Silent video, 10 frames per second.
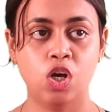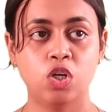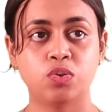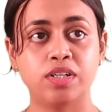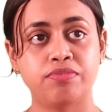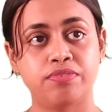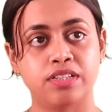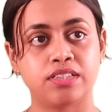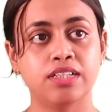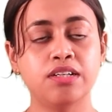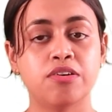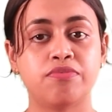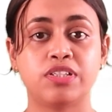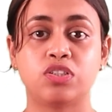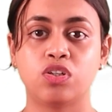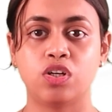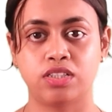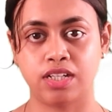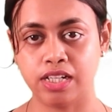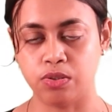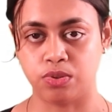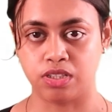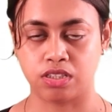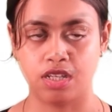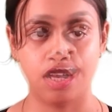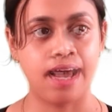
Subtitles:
So at first, the physiological uses.